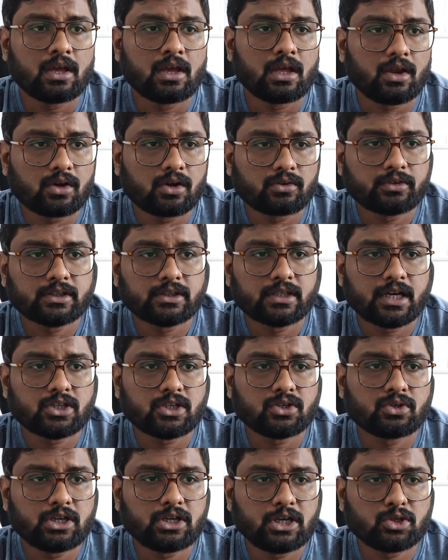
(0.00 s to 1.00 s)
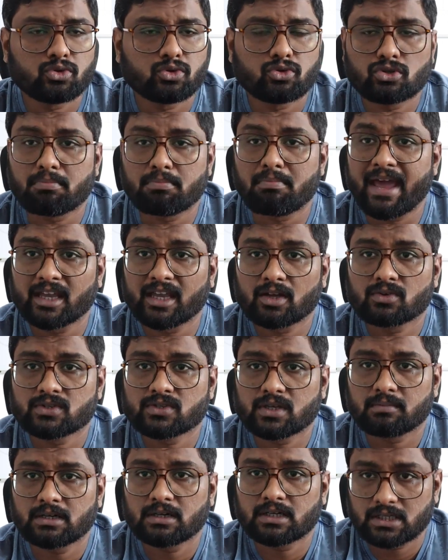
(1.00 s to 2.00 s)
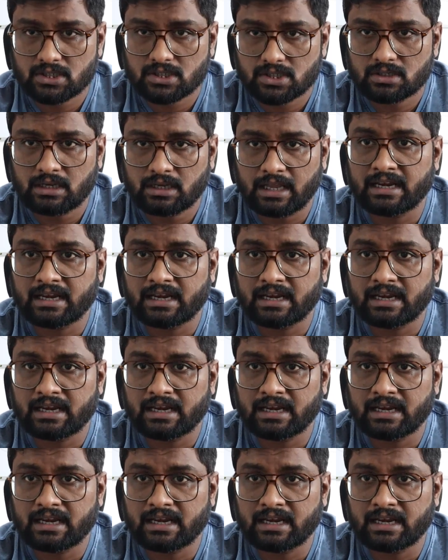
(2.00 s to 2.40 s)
Along with that, you need to know the micro-segmentation,